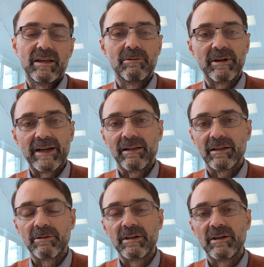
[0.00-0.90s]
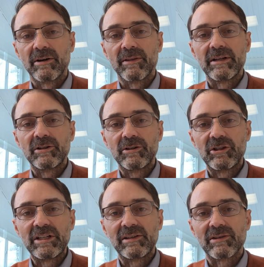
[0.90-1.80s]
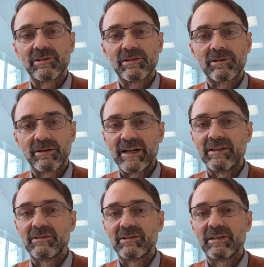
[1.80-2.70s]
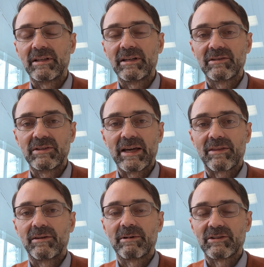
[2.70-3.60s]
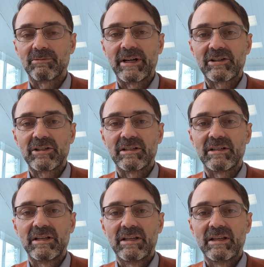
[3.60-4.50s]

In reality, we know that Jesus Christ, in his death and resurrection,